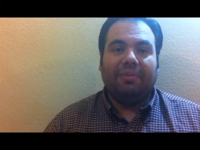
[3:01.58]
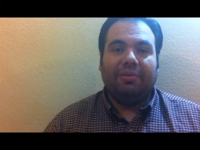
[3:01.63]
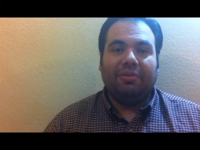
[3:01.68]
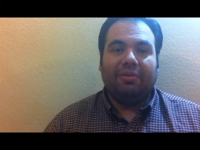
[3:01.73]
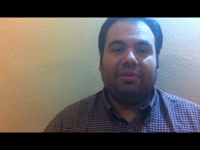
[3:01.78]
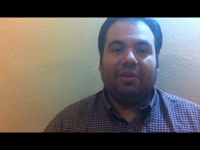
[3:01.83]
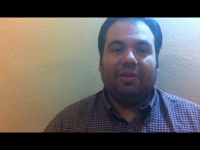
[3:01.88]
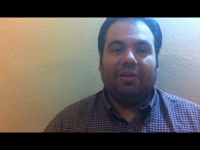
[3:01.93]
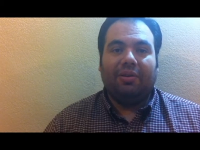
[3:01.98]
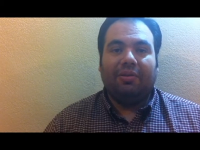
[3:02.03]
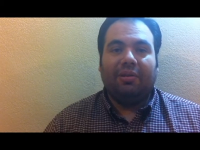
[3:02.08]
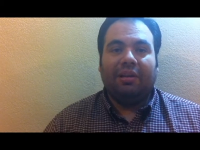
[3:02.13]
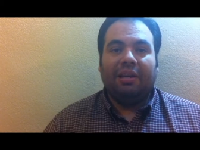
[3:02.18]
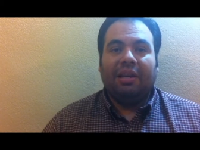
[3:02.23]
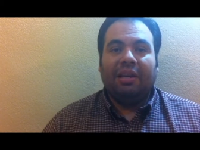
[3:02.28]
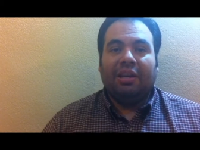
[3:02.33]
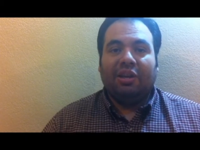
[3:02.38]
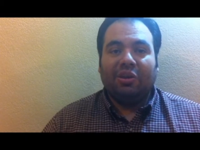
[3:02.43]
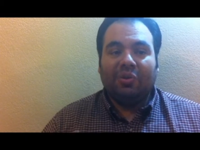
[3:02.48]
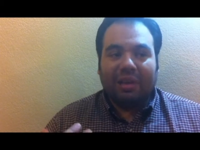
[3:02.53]
So
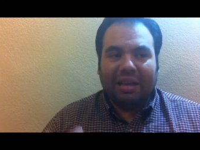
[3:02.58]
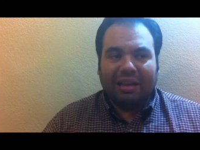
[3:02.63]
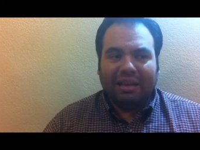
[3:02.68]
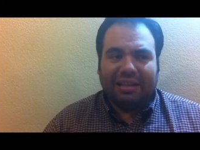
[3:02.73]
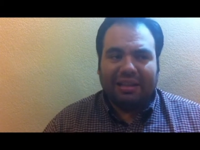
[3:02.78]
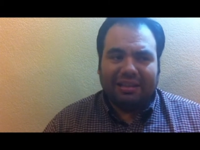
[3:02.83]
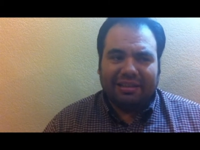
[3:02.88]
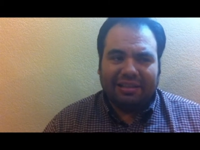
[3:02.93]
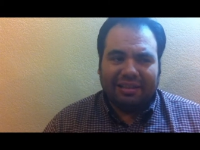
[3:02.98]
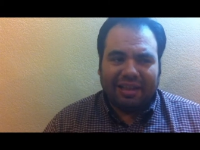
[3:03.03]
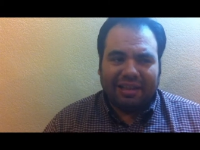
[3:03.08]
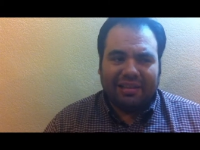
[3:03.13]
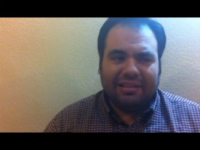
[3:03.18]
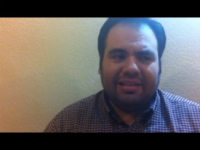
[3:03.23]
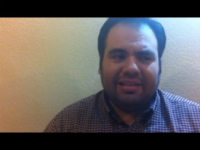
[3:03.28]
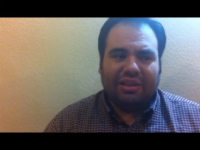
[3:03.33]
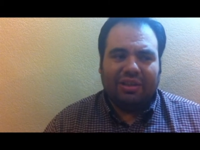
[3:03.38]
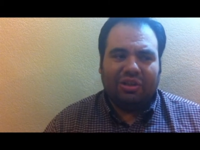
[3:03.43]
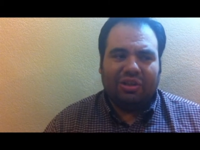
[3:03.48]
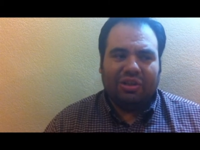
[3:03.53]
you get the sense
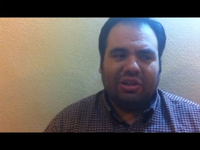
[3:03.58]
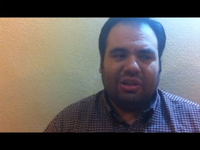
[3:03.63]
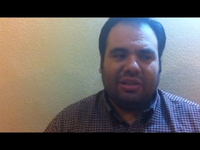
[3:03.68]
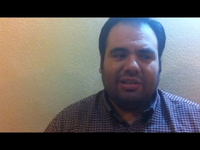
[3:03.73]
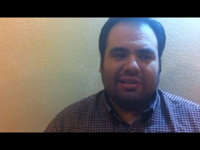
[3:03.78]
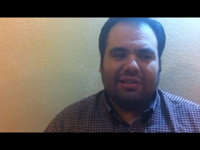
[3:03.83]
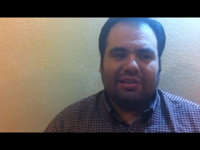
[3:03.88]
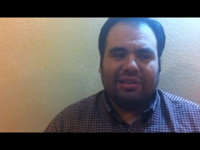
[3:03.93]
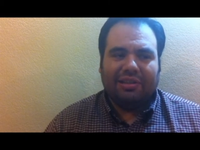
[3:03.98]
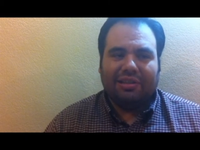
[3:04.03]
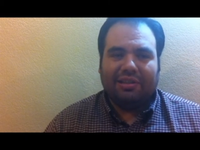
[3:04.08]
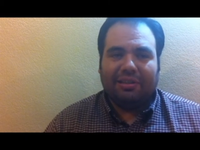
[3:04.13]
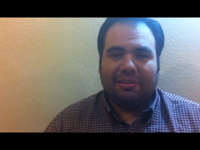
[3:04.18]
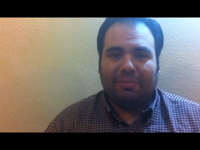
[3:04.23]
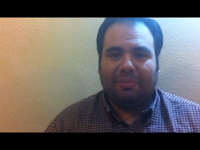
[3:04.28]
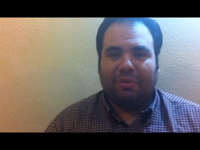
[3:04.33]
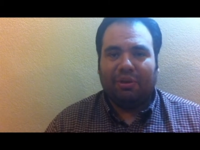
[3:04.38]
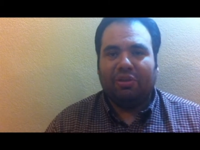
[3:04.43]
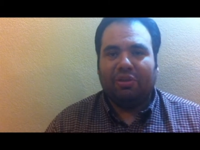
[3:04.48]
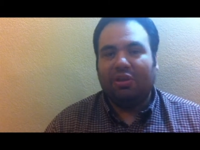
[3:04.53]
that she's just a
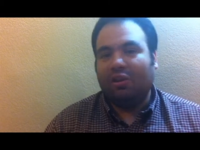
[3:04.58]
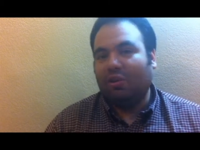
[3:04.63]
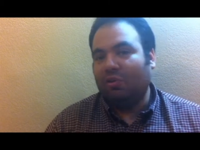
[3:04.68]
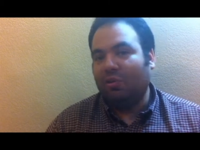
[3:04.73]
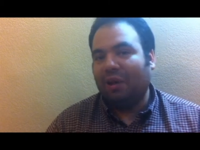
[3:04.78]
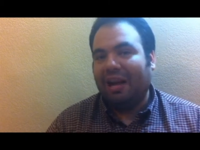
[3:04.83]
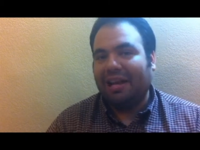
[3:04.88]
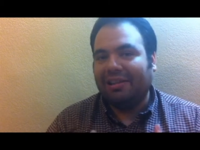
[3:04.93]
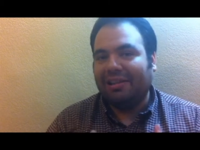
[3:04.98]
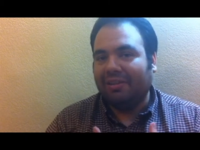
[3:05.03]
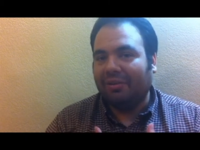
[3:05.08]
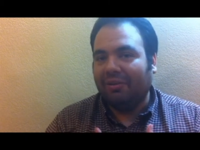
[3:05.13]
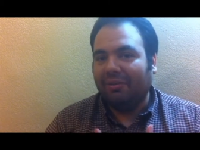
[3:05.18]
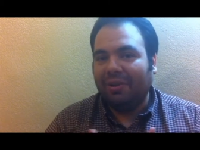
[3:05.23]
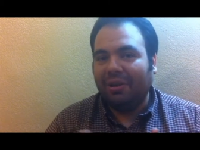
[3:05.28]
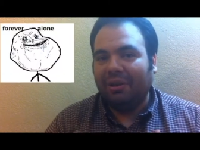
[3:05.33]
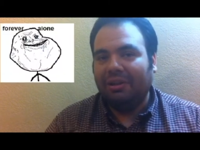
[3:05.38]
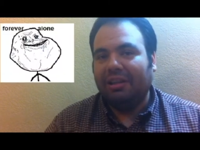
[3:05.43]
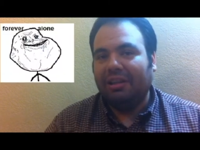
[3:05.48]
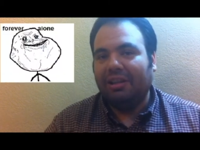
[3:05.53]
person who hasn't
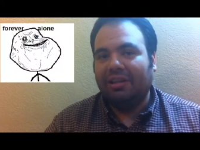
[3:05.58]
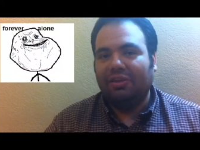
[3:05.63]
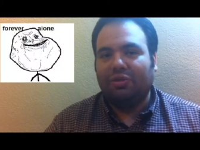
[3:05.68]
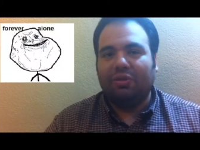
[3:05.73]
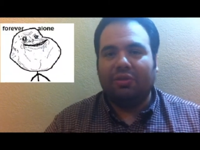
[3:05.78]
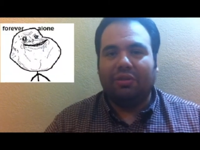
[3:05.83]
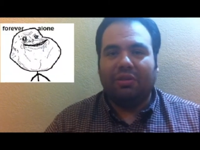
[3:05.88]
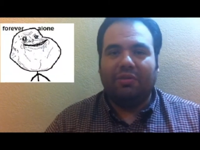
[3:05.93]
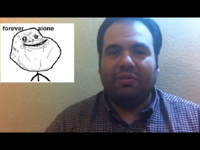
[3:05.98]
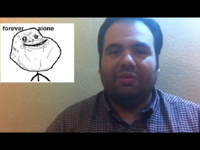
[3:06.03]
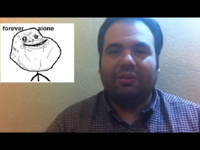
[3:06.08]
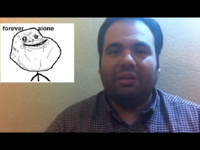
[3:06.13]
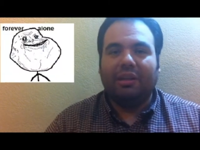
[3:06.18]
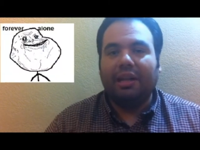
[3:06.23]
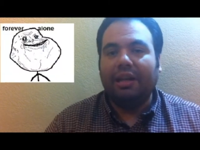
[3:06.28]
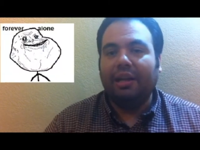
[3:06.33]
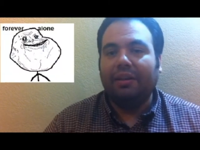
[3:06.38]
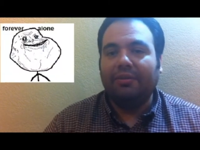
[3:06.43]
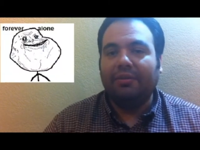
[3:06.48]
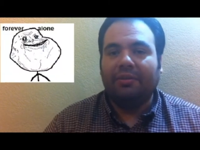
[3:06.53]
felt any sort of
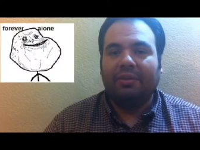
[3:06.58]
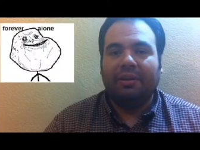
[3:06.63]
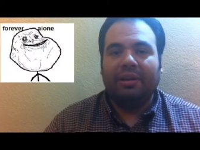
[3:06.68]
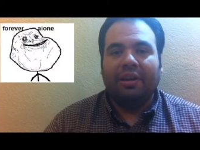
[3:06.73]
love